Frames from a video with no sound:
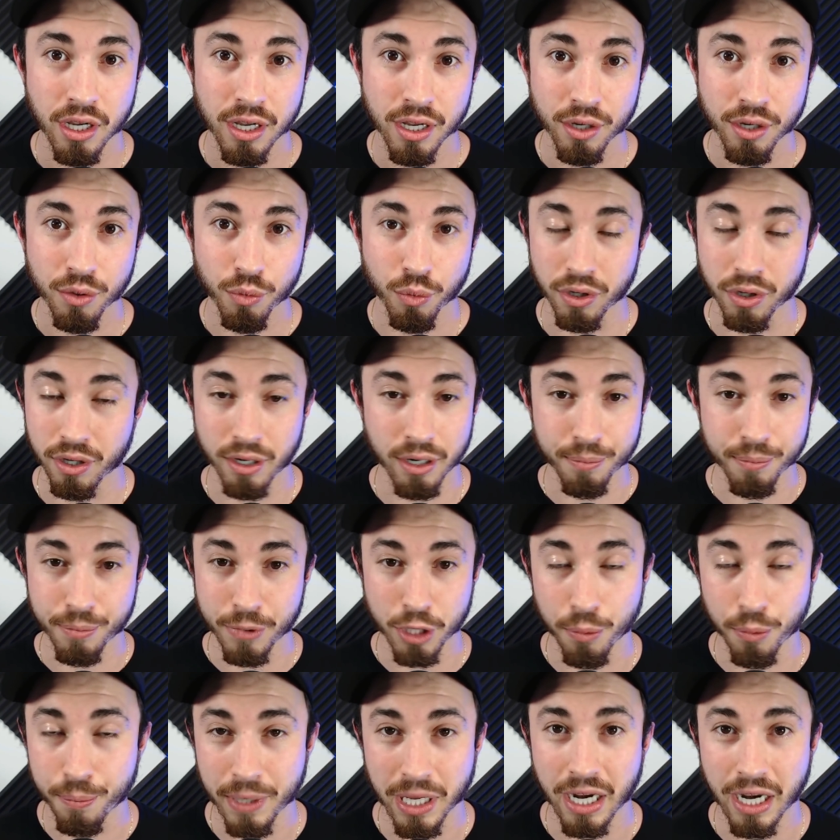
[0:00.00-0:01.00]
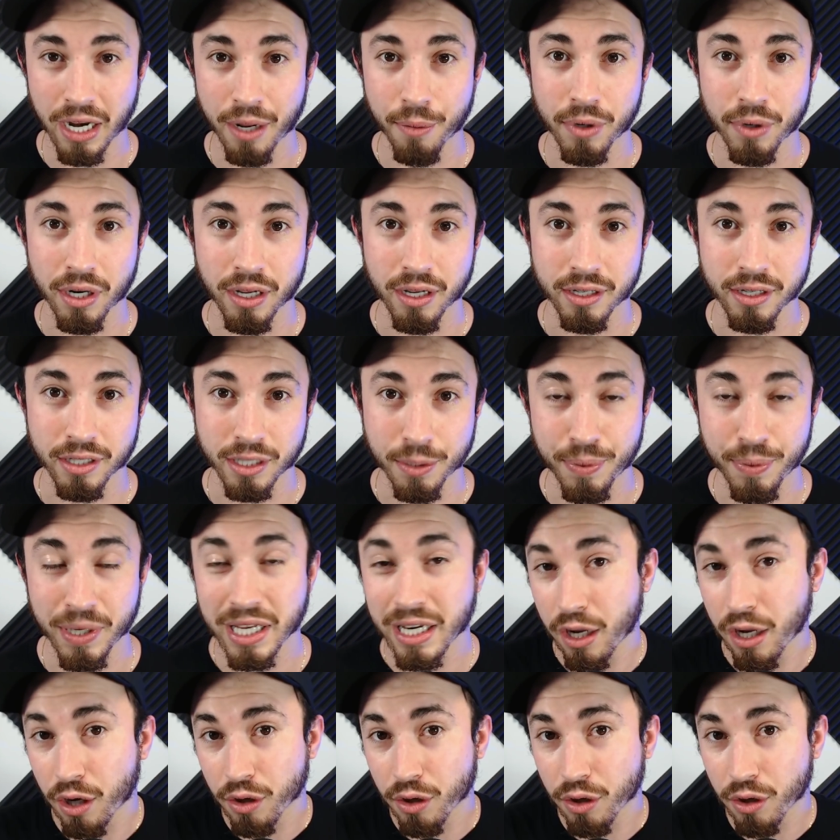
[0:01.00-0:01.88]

Where you know being able to compete now,